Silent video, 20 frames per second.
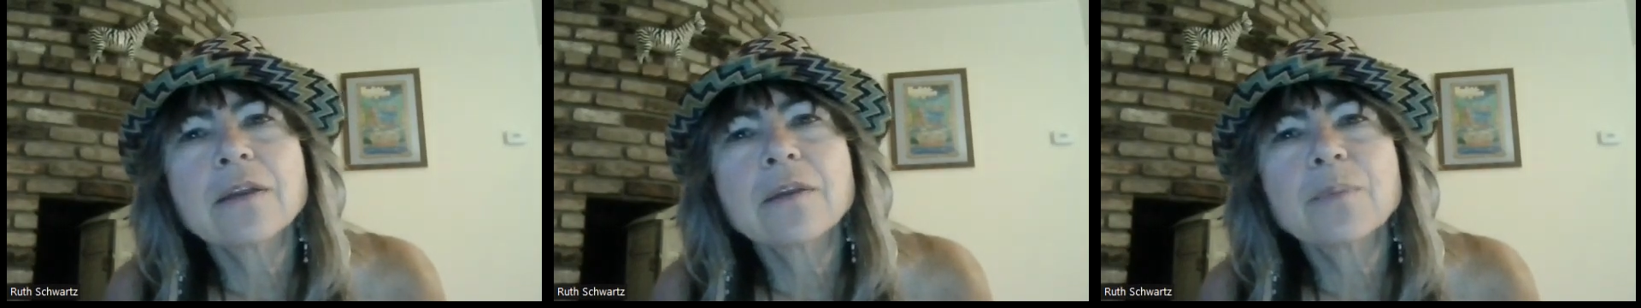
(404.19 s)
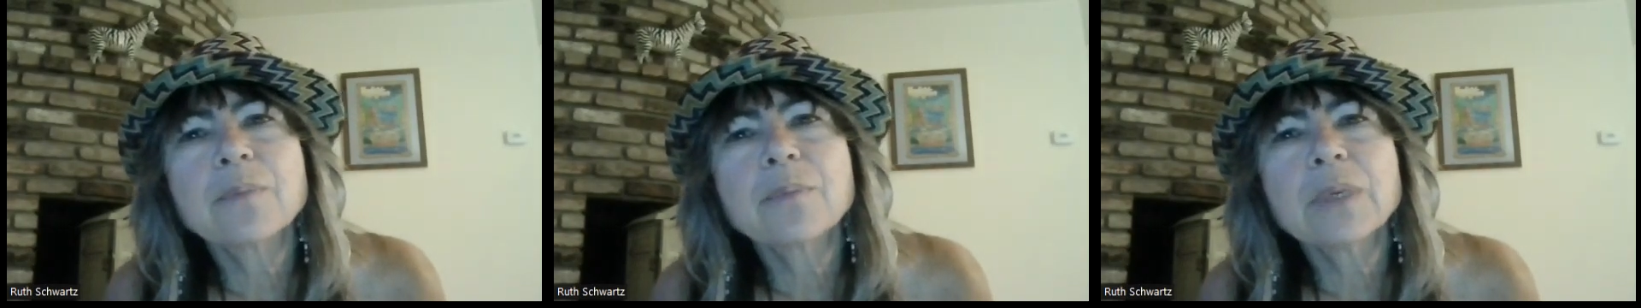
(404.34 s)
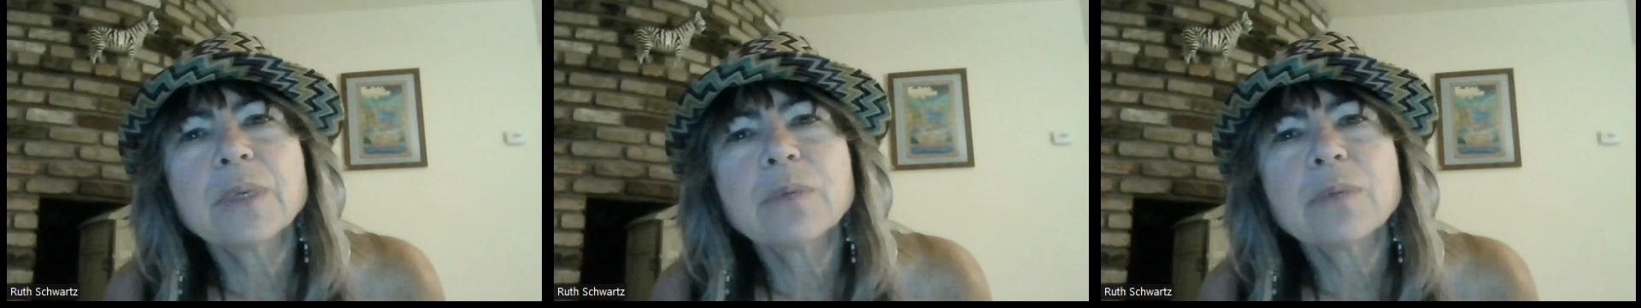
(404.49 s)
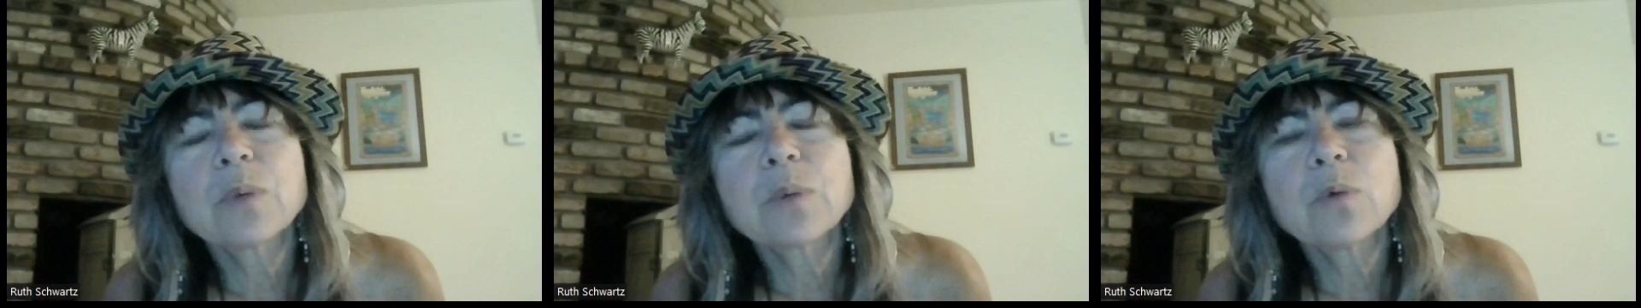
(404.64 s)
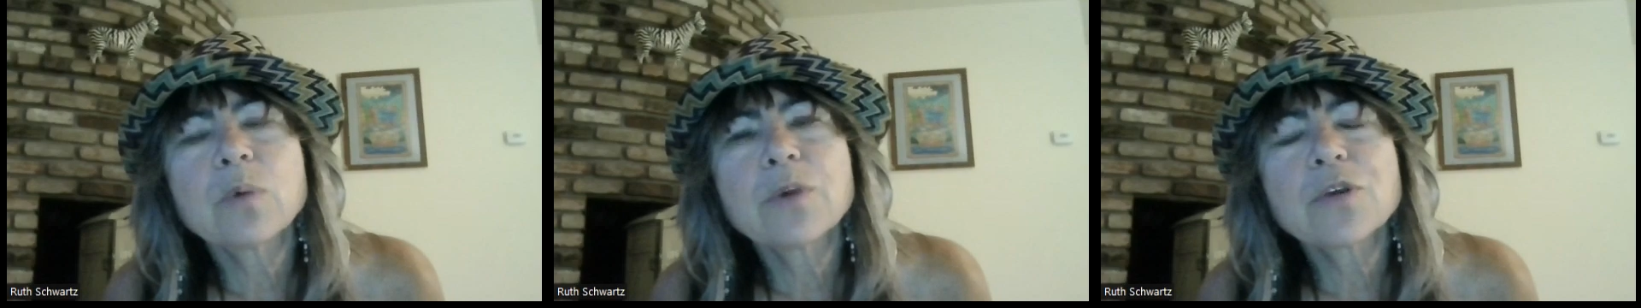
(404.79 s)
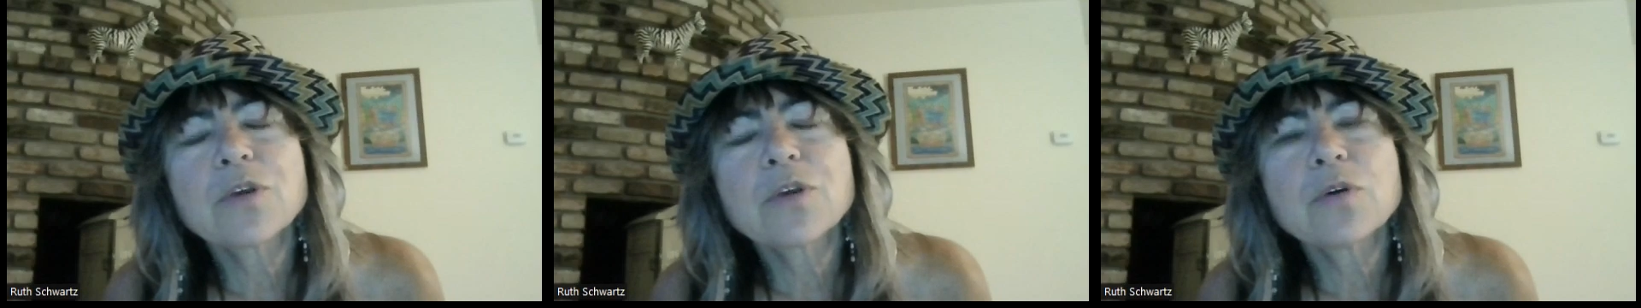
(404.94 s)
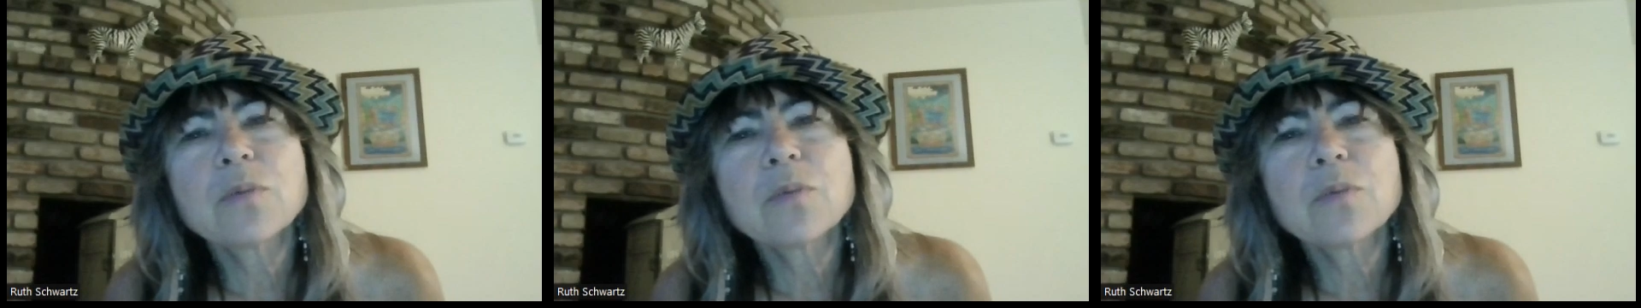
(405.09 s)
the people
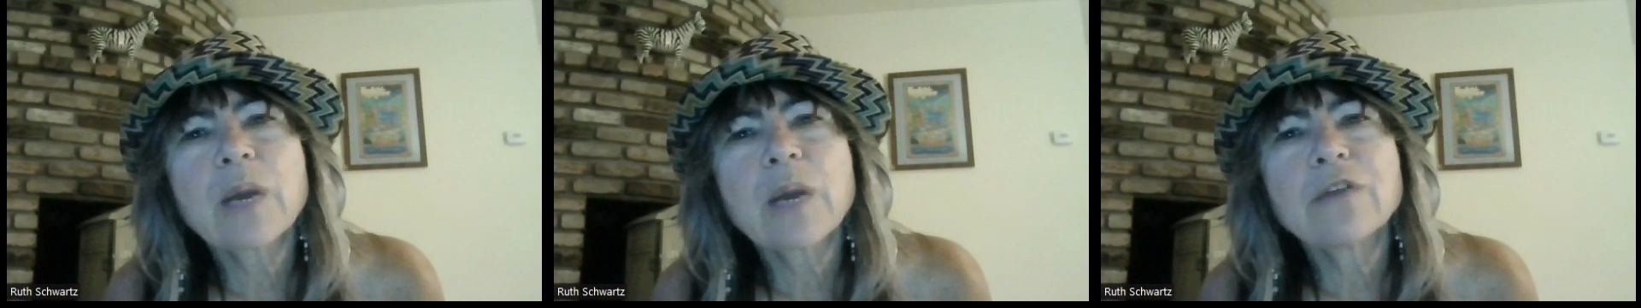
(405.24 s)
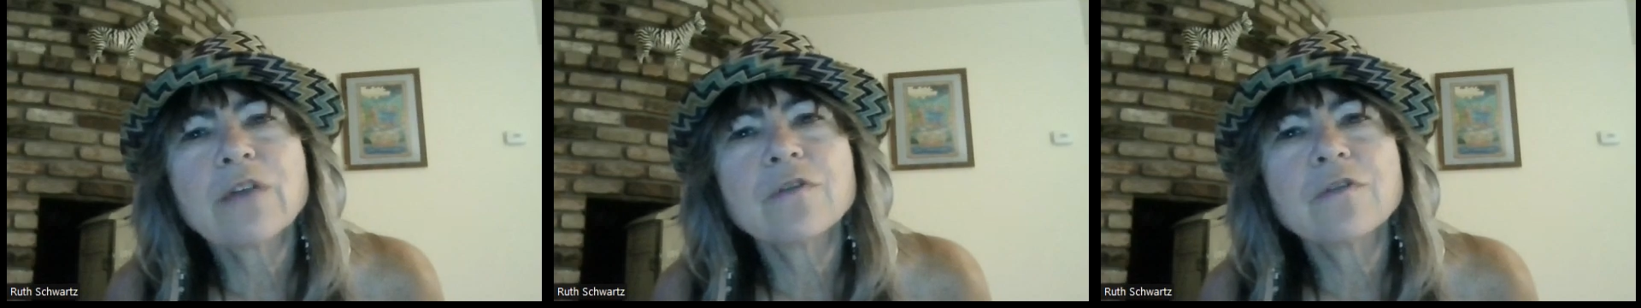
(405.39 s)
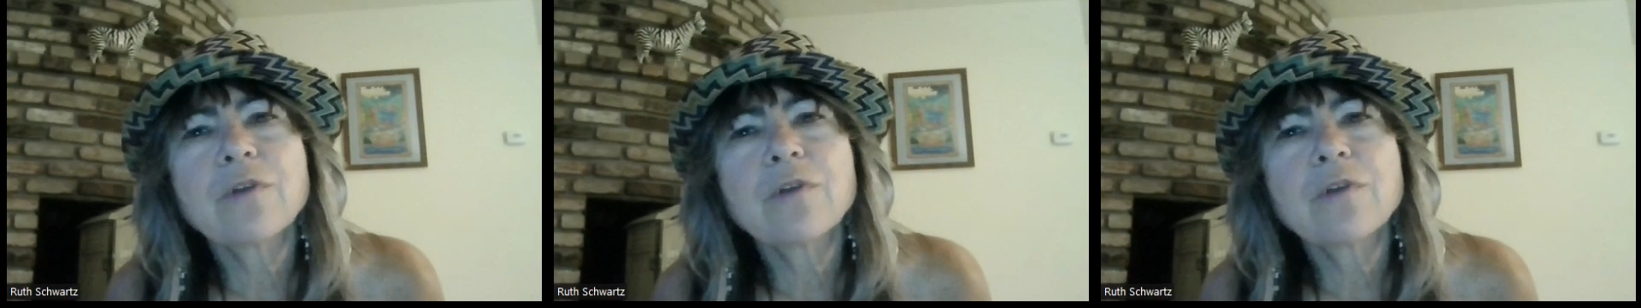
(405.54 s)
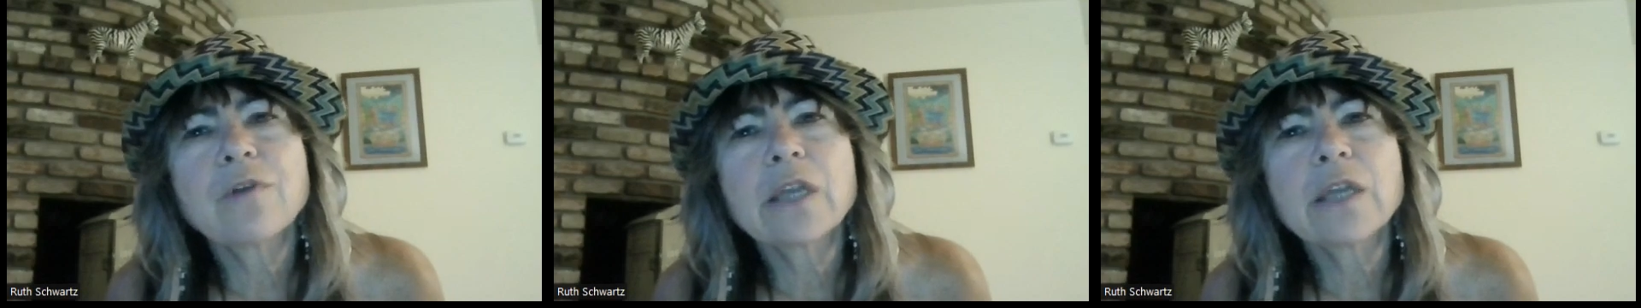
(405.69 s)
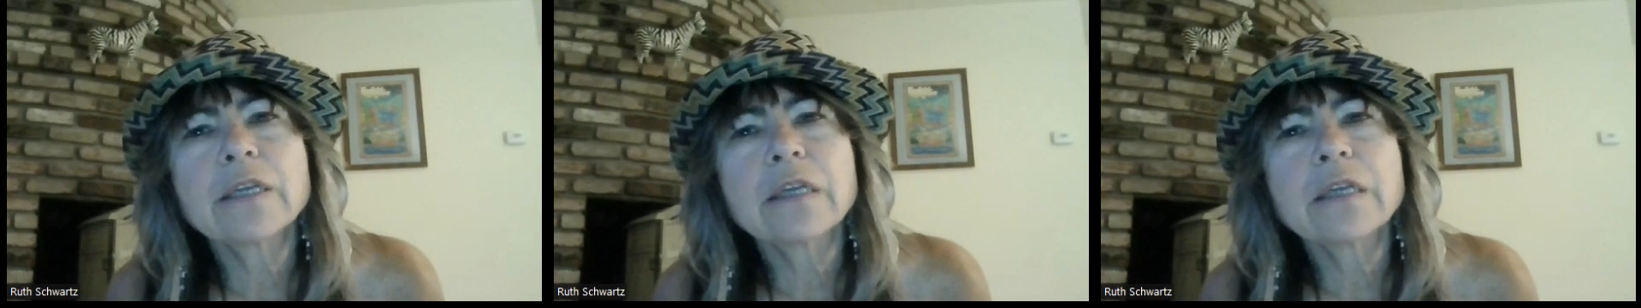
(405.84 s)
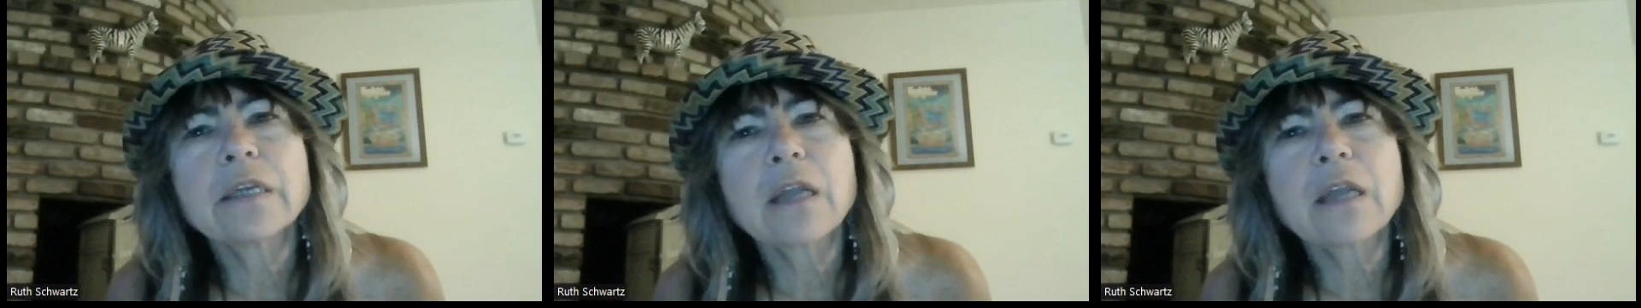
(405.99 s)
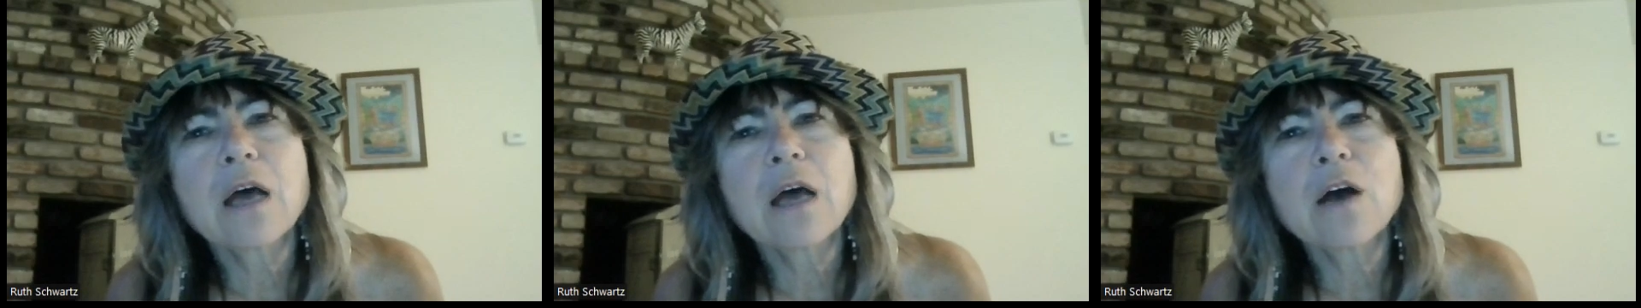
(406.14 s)
with whom I fall in
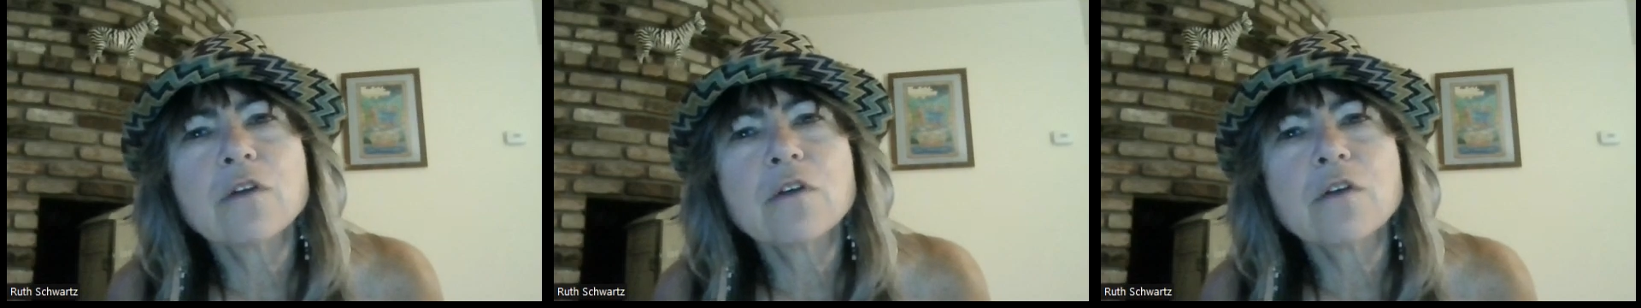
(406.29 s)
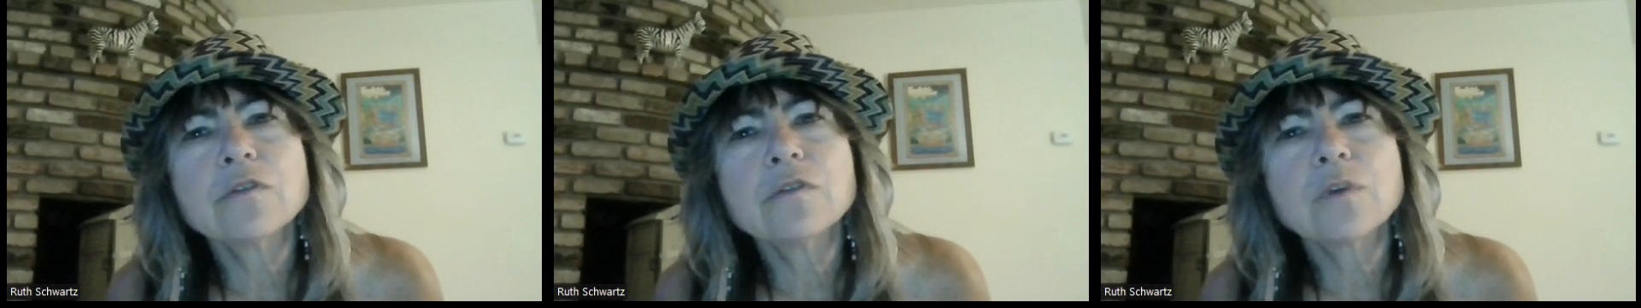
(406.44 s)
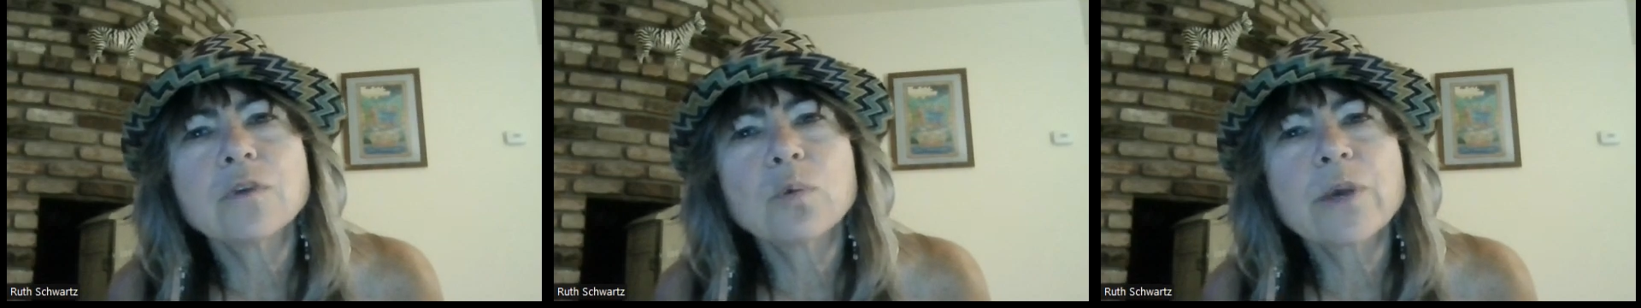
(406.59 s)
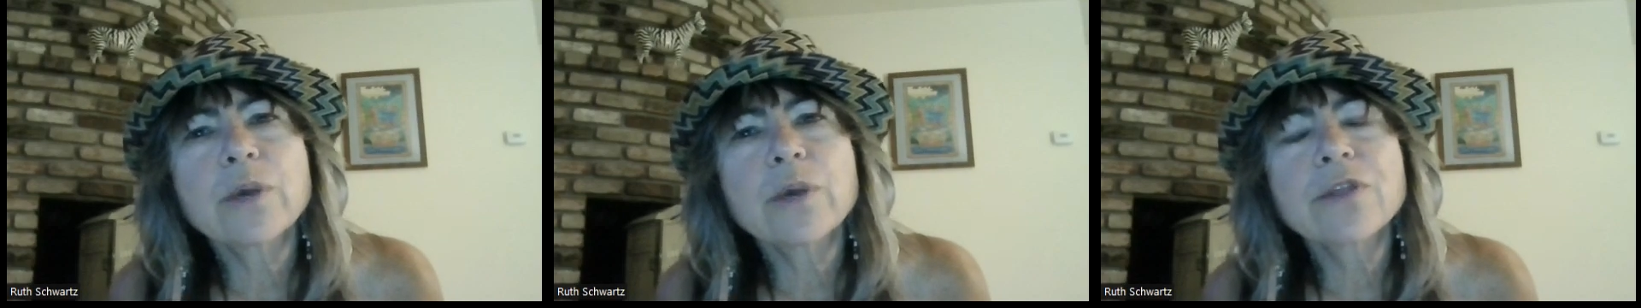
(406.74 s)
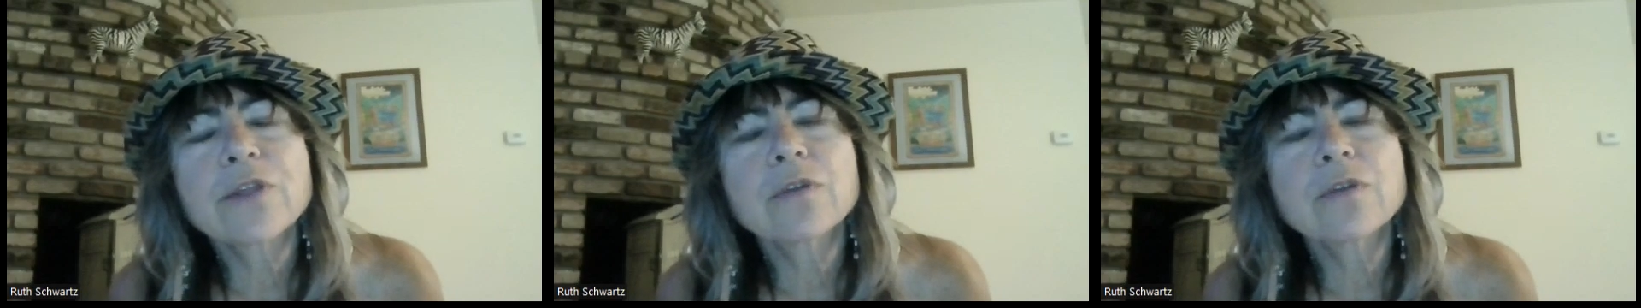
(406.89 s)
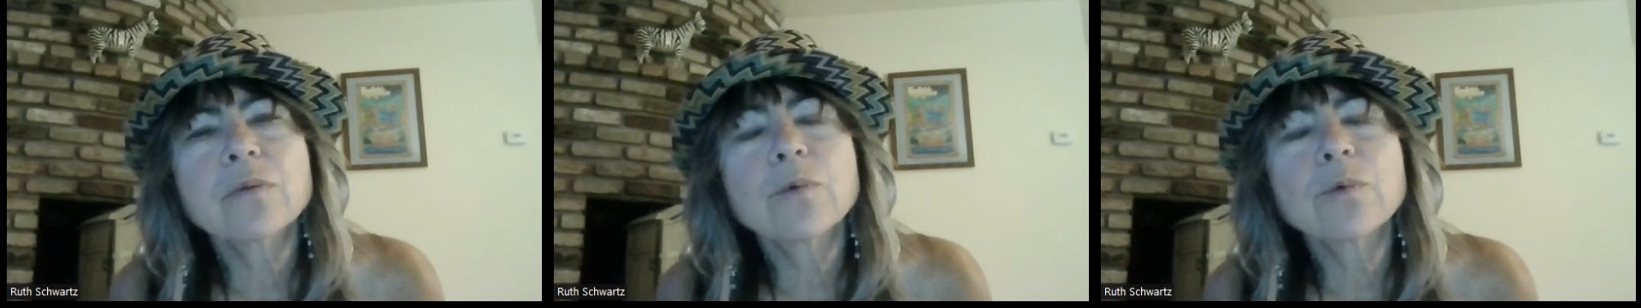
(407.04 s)
love, with